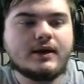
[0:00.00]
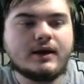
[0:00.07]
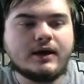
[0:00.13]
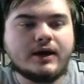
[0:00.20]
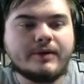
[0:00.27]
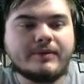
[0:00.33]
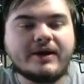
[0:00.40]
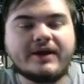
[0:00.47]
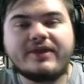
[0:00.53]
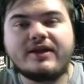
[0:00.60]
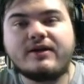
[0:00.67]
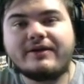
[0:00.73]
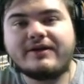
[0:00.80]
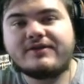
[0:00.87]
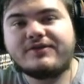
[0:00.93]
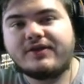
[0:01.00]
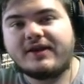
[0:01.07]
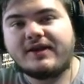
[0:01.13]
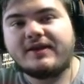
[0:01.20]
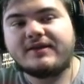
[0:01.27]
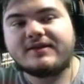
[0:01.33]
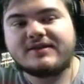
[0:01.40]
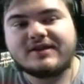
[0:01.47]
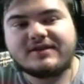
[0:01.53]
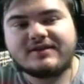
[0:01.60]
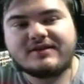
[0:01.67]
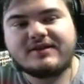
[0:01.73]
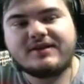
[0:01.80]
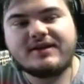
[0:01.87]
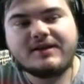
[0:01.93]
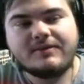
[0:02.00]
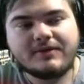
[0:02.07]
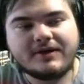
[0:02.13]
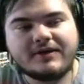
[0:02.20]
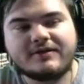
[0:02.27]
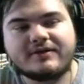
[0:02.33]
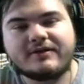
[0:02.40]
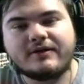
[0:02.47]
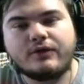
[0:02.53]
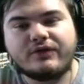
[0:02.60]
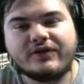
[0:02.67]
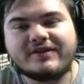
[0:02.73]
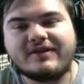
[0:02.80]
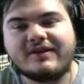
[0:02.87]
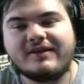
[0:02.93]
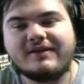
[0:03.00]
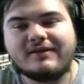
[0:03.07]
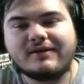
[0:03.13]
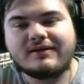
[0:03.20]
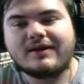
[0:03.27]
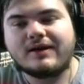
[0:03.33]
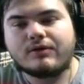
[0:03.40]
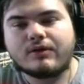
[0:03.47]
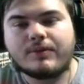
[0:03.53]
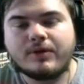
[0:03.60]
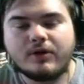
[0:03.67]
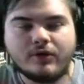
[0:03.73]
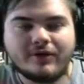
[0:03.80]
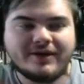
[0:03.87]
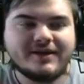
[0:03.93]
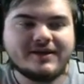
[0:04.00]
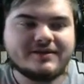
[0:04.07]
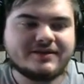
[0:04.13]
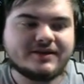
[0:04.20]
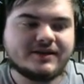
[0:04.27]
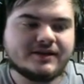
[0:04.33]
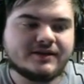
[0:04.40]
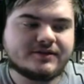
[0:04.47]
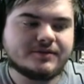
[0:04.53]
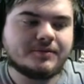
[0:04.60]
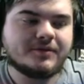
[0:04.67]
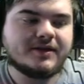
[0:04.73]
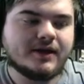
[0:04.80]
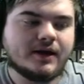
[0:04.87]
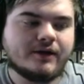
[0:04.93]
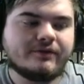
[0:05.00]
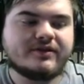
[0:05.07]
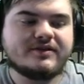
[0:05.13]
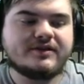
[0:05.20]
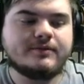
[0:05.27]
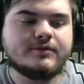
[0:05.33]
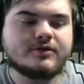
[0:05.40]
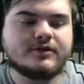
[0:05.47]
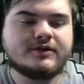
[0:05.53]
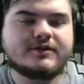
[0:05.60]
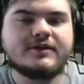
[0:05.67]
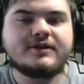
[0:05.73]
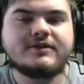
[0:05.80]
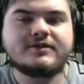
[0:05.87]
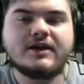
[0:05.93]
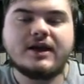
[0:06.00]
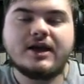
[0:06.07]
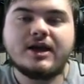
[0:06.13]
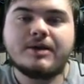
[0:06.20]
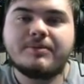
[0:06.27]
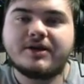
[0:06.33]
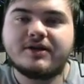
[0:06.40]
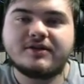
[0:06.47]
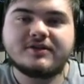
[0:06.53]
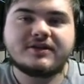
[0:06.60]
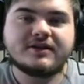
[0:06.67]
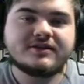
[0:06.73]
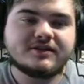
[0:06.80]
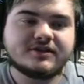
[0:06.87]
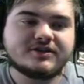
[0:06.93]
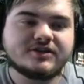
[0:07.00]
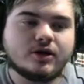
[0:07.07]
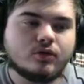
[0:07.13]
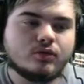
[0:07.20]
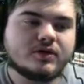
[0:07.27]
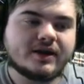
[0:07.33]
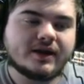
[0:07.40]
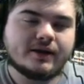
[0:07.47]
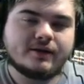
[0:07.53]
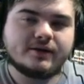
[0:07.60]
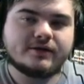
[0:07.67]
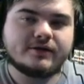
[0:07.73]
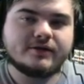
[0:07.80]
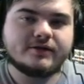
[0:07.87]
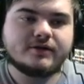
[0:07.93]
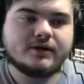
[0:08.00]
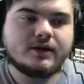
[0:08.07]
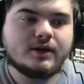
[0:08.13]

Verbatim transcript: Uh, and the nice thing is the team itself is easy to gear up, a lot easier than some of the other teams on this list because they're such old characters.